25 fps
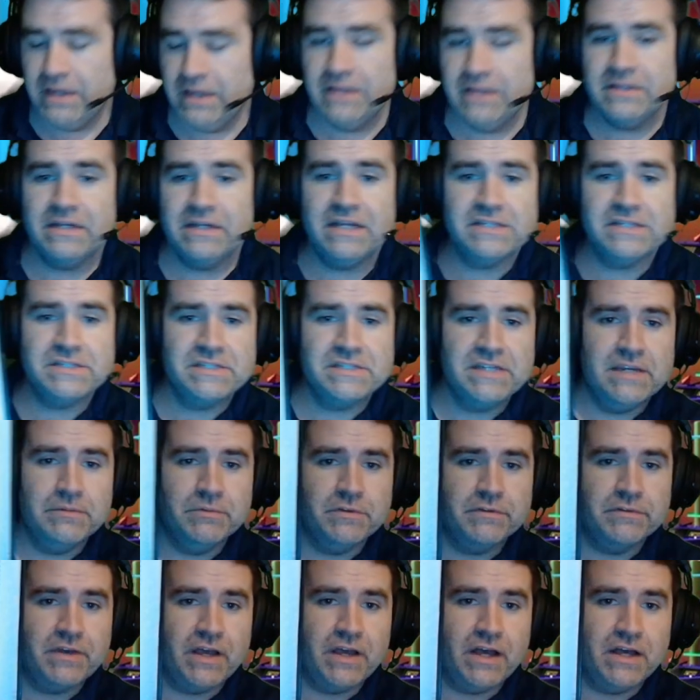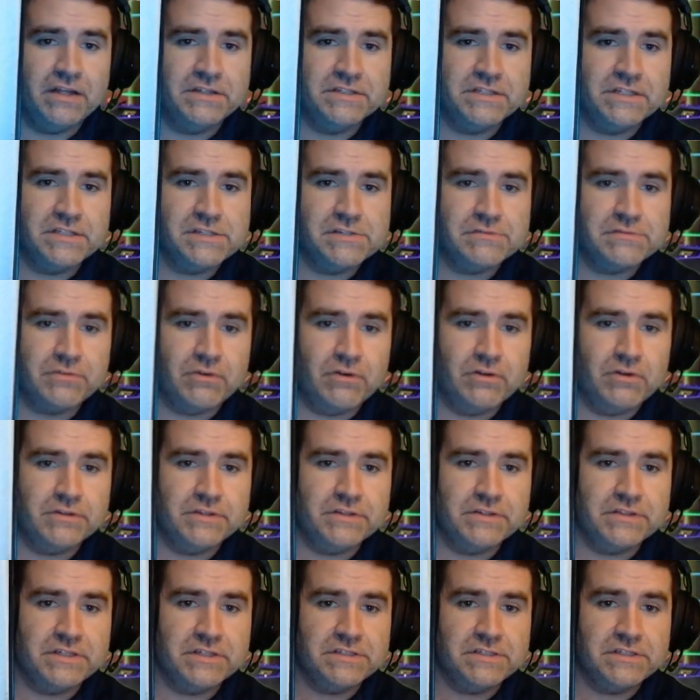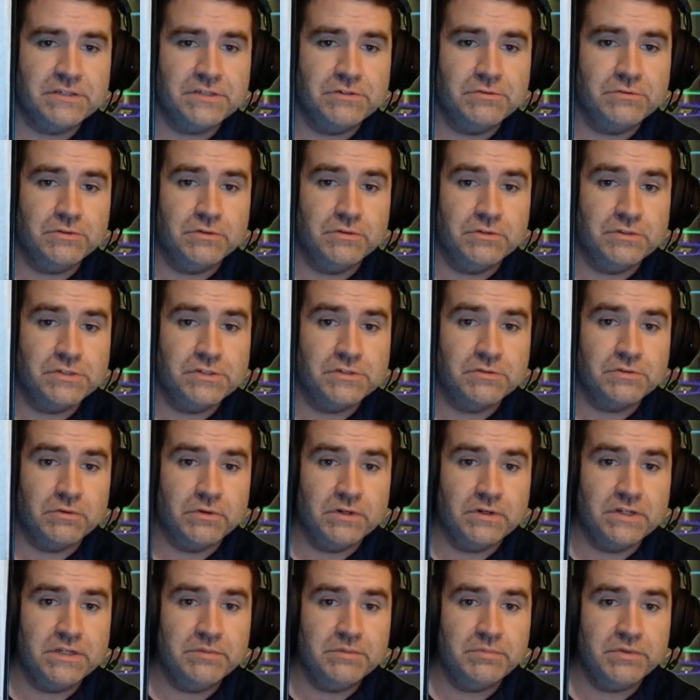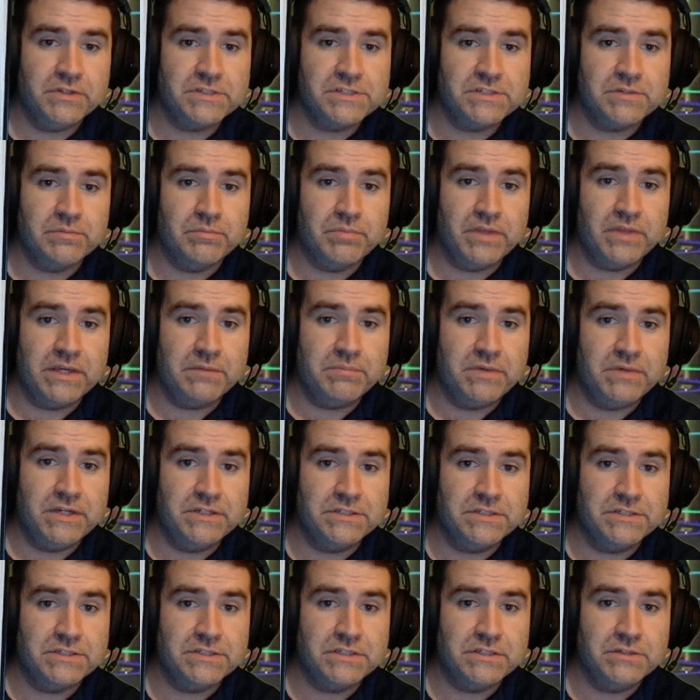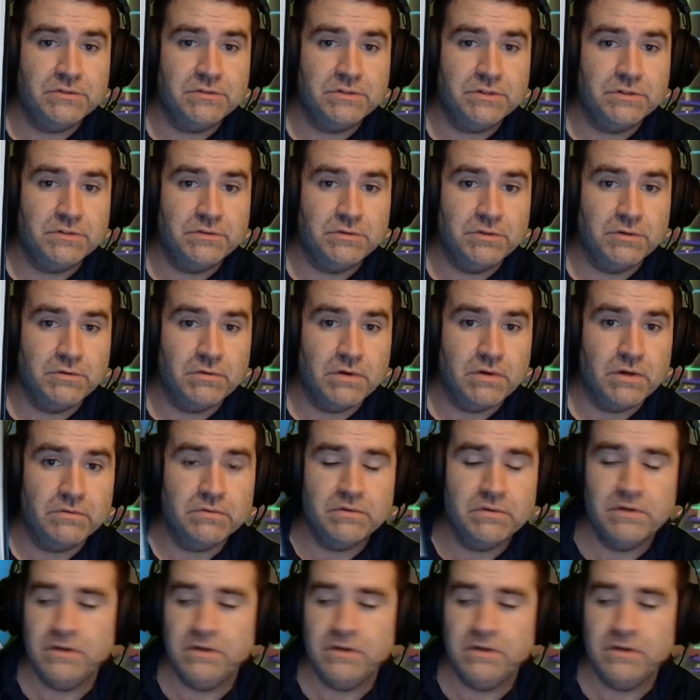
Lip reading: Then it has a table of contents for all the things that you could store in it, plus some blank pages that you can do your own.